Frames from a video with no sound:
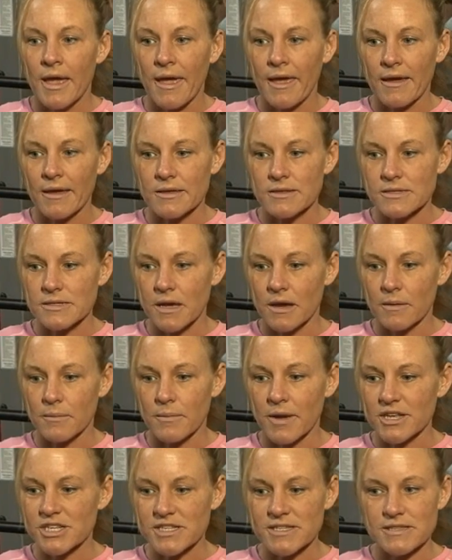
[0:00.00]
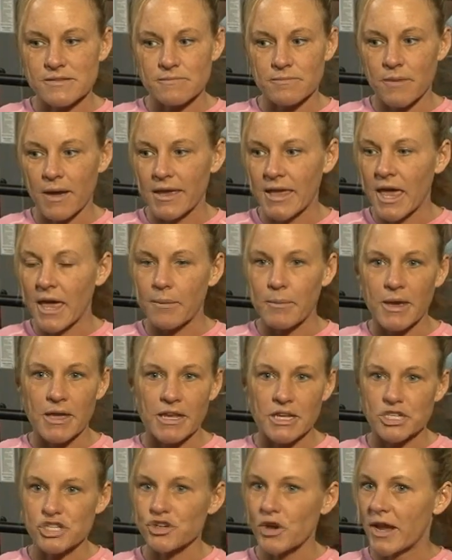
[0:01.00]
and um, I just I came
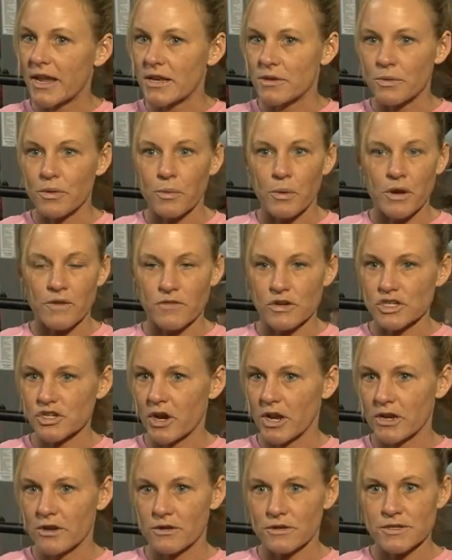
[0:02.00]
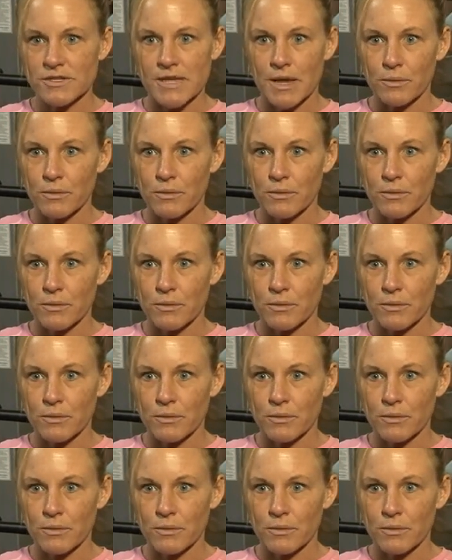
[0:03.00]
in and trained with one of her trainers.